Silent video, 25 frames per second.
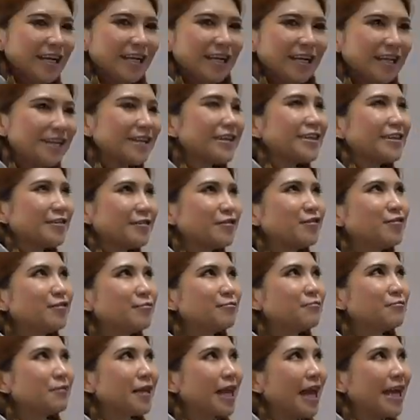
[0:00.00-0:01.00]
it
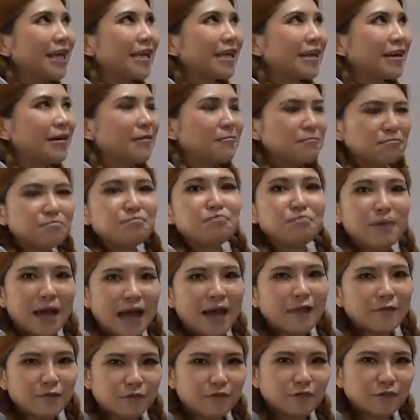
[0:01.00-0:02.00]
to like a
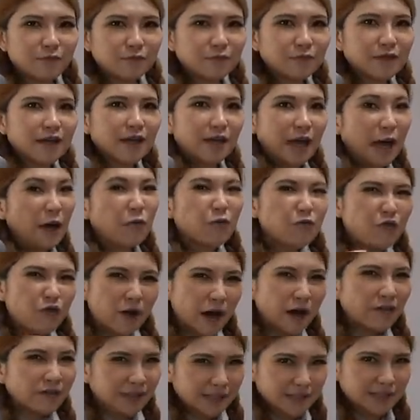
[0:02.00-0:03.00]
bathroom. A
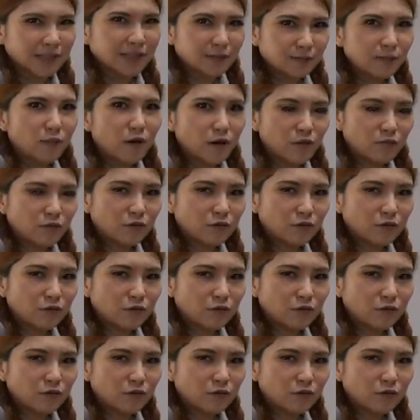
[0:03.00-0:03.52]
very small